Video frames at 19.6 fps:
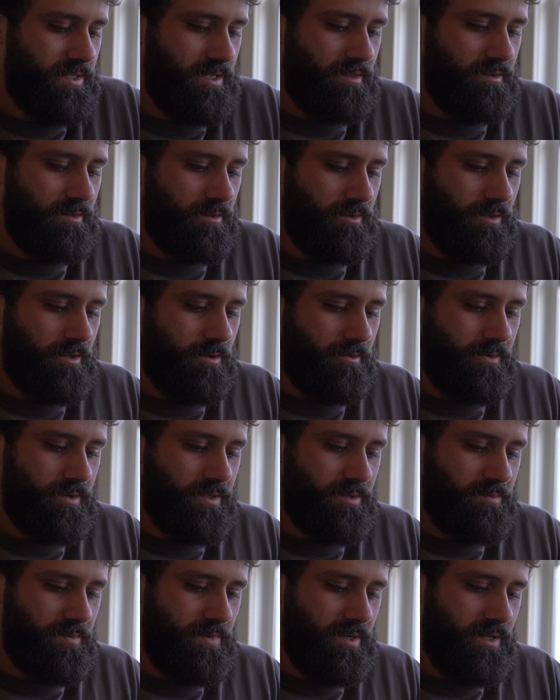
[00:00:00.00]
take the
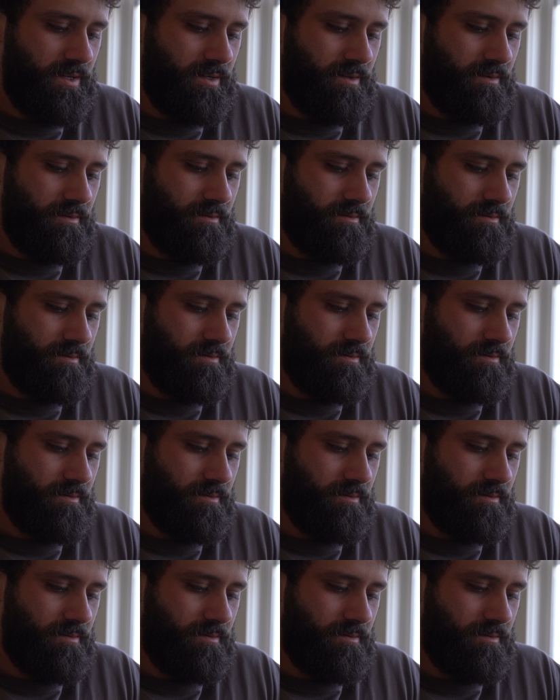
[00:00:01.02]
longest bean